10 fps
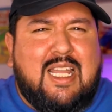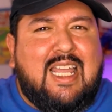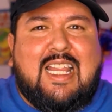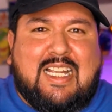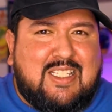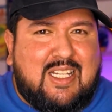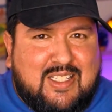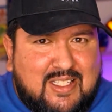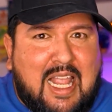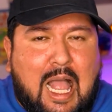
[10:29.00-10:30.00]
like I said, it
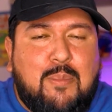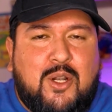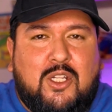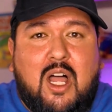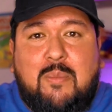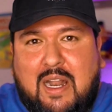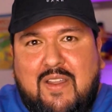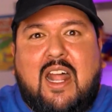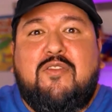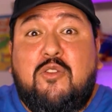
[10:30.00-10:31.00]
doesn't happen a lot, but I've
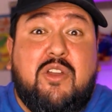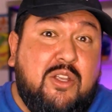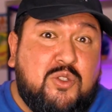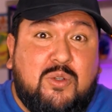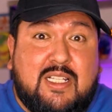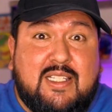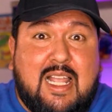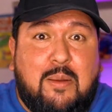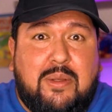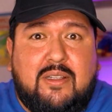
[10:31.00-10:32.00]
had a few videos where this has
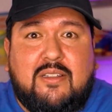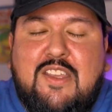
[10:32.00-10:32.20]
happened.